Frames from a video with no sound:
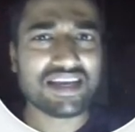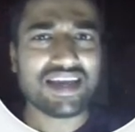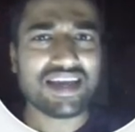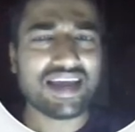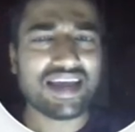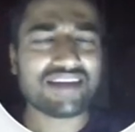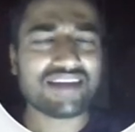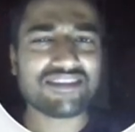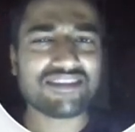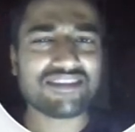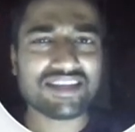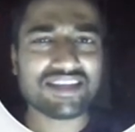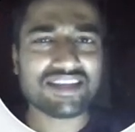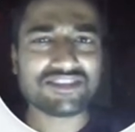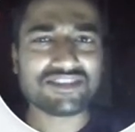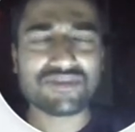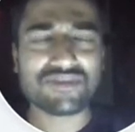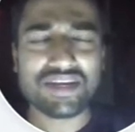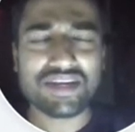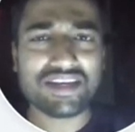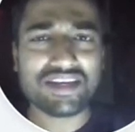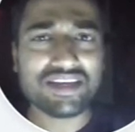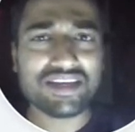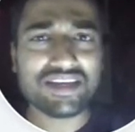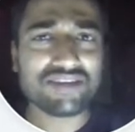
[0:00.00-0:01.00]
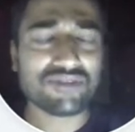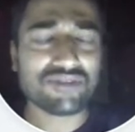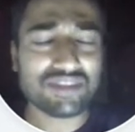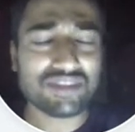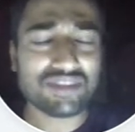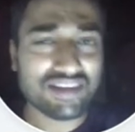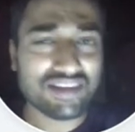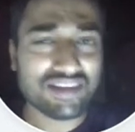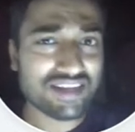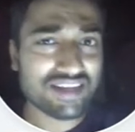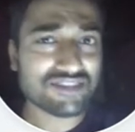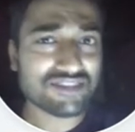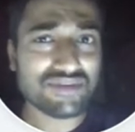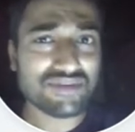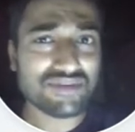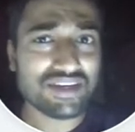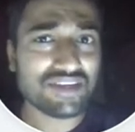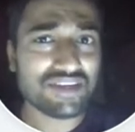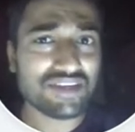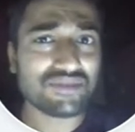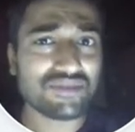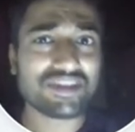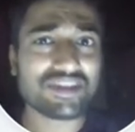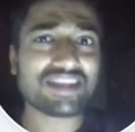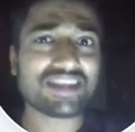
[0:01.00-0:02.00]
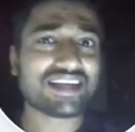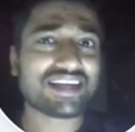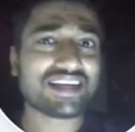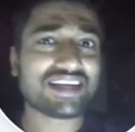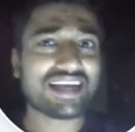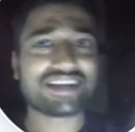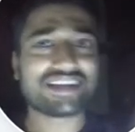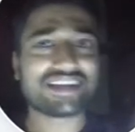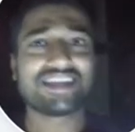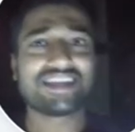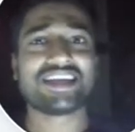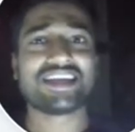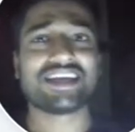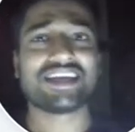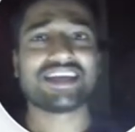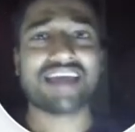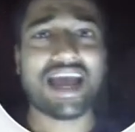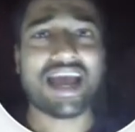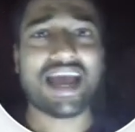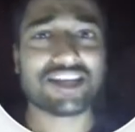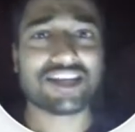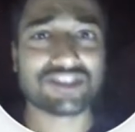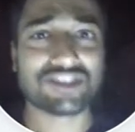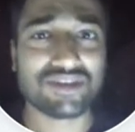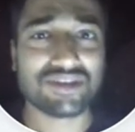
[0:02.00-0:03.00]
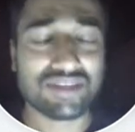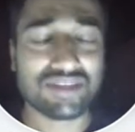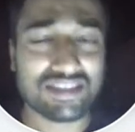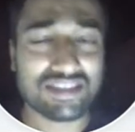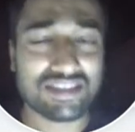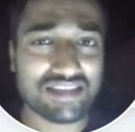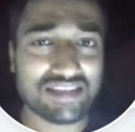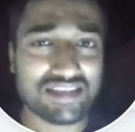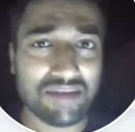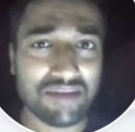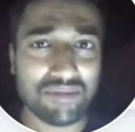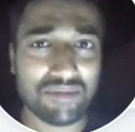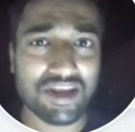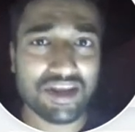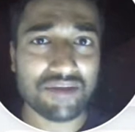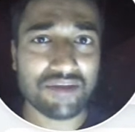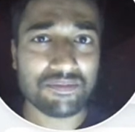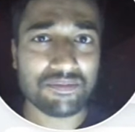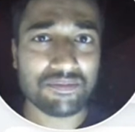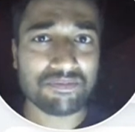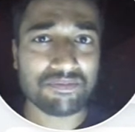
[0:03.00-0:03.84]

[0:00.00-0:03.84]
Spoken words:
and rest 20 you didn't get any cash on the same day.